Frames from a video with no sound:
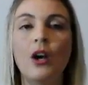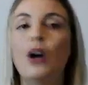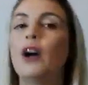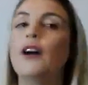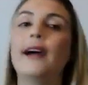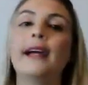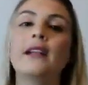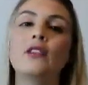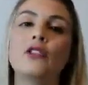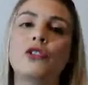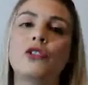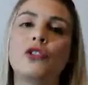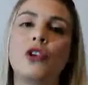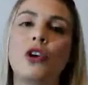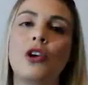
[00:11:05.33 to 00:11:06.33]
All right,
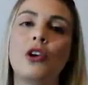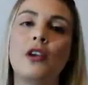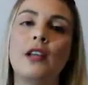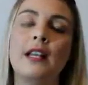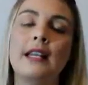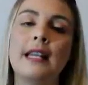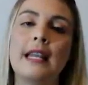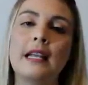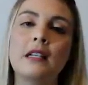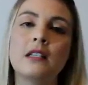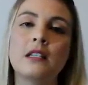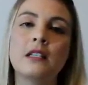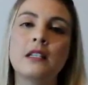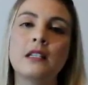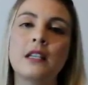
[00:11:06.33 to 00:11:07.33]
so
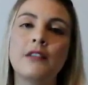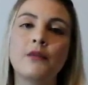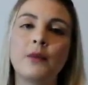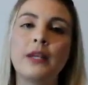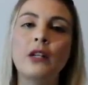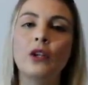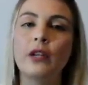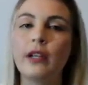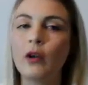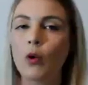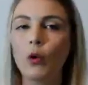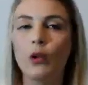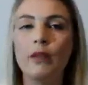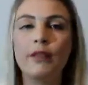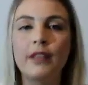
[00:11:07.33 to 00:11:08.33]
if we look at
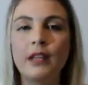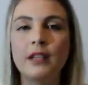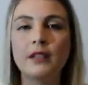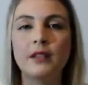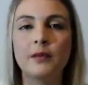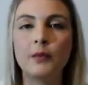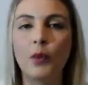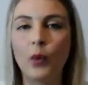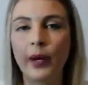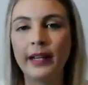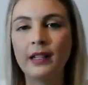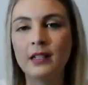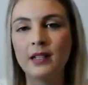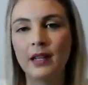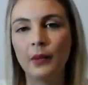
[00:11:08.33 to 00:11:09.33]
all of these
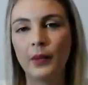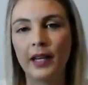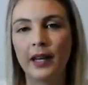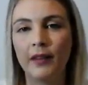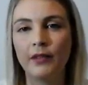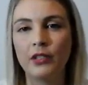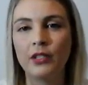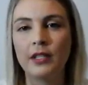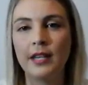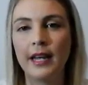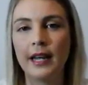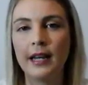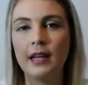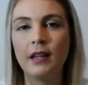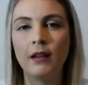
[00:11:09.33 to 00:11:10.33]
points that we covered
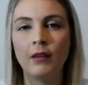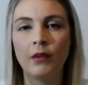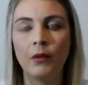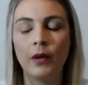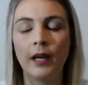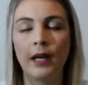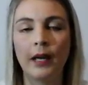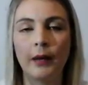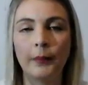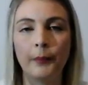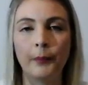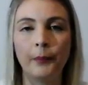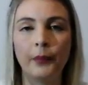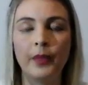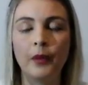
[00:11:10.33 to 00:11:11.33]
today,
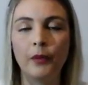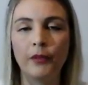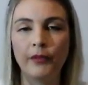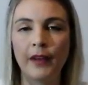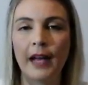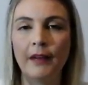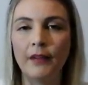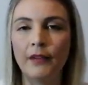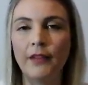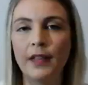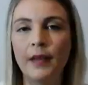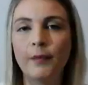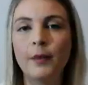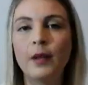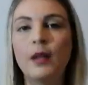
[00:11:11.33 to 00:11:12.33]
there were 5 of
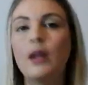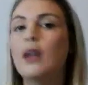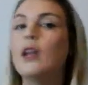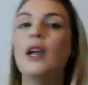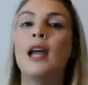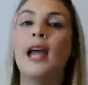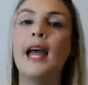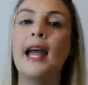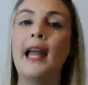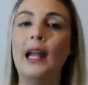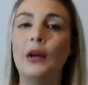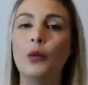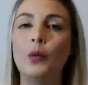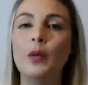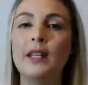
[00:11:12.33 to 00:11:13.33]
them,
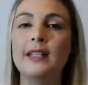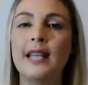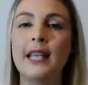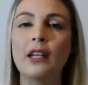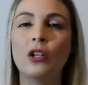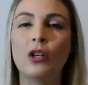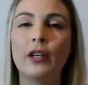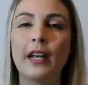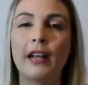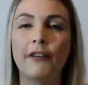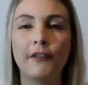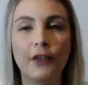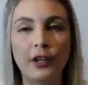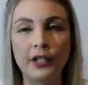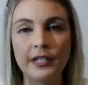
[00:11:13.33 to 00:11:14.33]
and we take a look at our
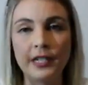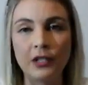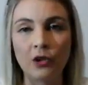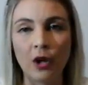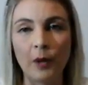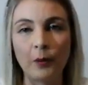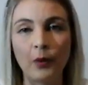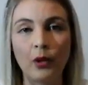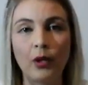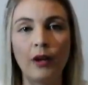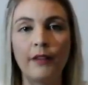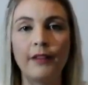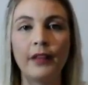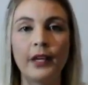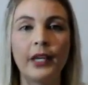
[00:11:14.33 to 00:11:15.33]
first example
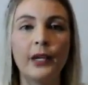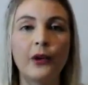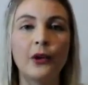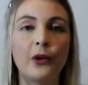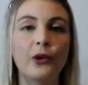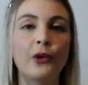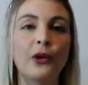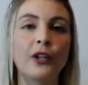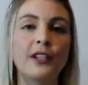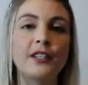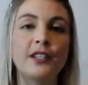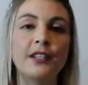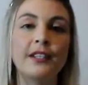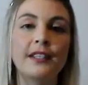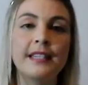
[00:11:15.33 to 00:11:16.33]
of the kiddo who got
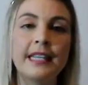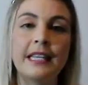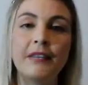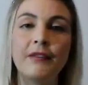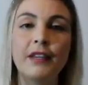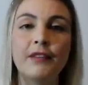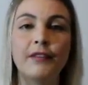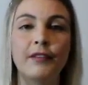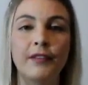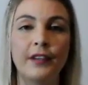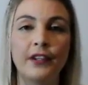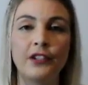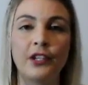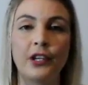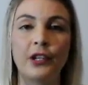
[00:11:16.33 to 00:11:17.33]
TB for
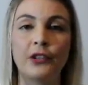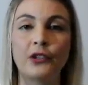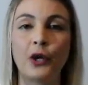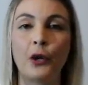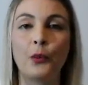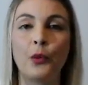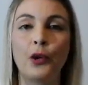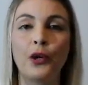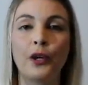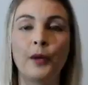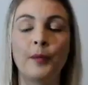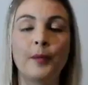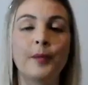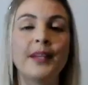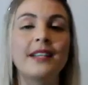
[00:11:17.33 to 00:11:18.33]
finishing his homework,
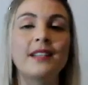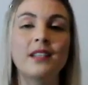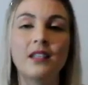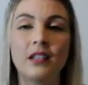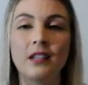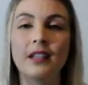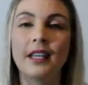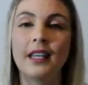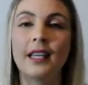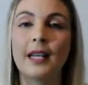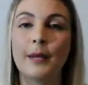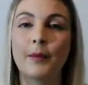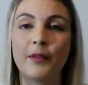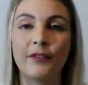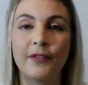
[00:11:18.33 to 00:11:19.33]
but he's still kicking
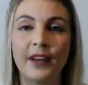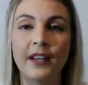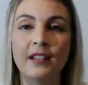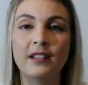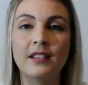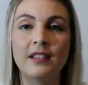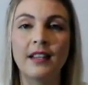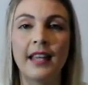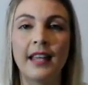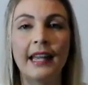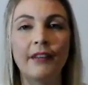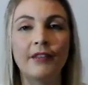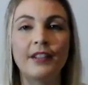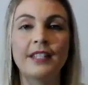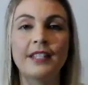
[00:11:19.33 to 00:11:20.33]
up a fuss
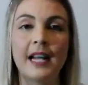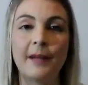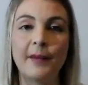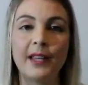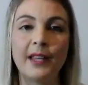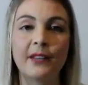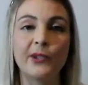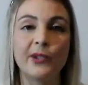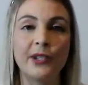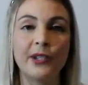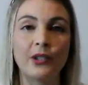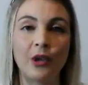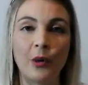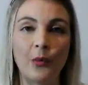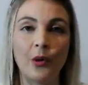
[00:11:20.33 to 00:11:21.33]
every time he has to do his
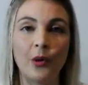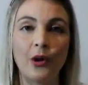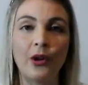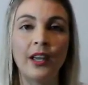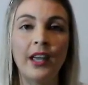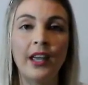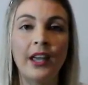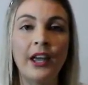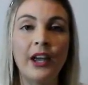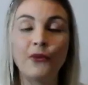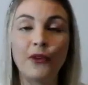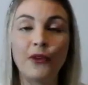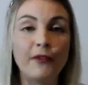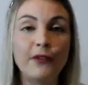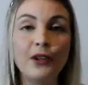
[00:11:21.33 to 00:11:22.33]
homework and
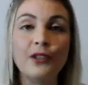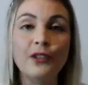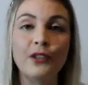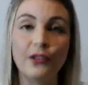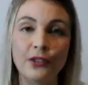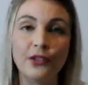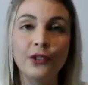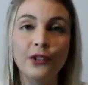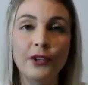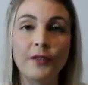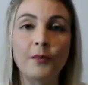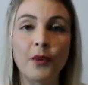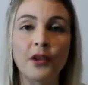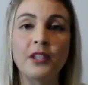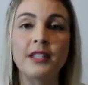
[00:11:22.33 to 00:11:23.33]
refuses to do it
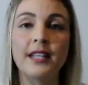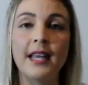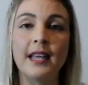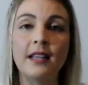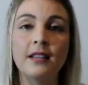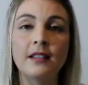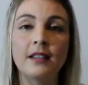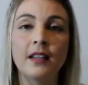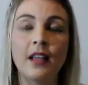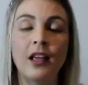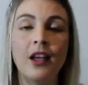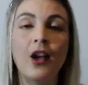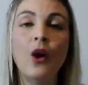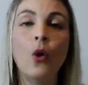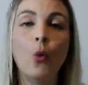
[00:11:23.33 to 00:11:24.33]
most days.
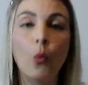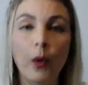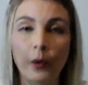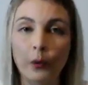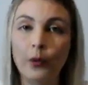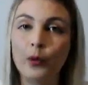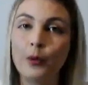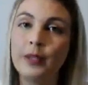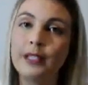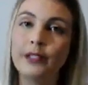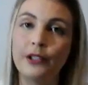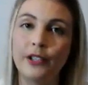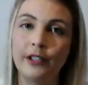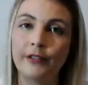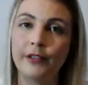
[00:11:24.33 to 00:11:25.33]
What would we do
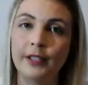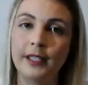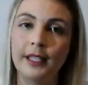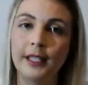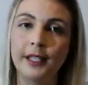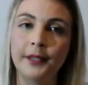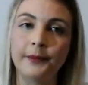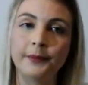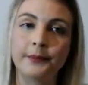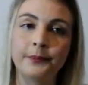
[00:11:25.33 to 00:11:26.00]
differently?